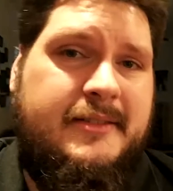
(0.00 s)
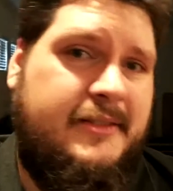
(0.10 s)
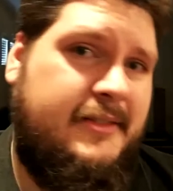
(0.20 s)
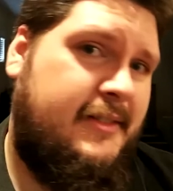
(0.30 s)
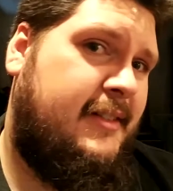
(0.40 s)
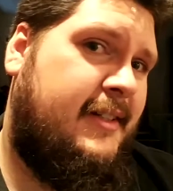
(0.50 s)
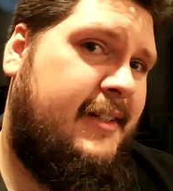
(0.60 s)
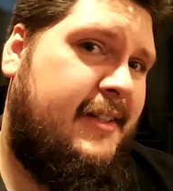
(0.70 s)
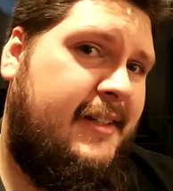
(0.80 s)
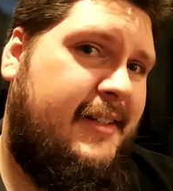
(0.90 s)

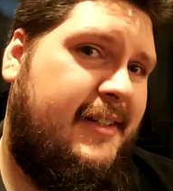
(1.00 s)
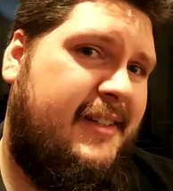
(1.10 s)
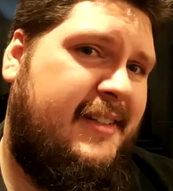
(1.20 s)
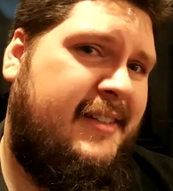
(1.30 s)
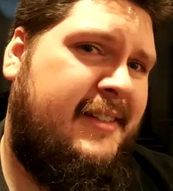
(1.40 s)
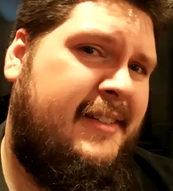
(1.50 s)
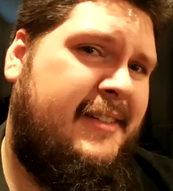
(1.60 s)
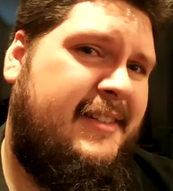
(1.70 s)
(silence)